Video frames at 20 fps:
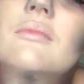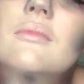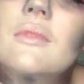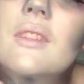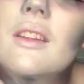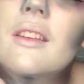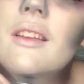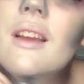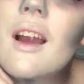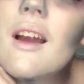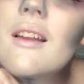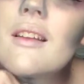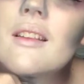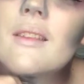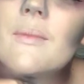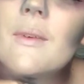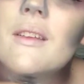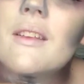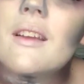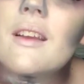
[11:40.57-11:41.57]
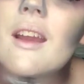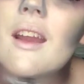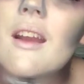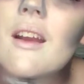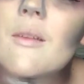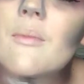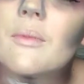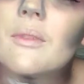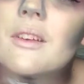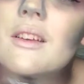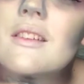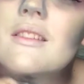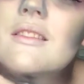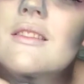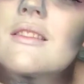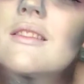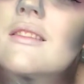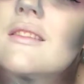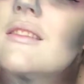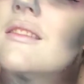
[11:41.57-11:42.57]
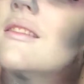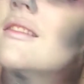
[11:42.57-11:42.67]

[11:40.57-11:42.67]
This kind of smells like hair bleach,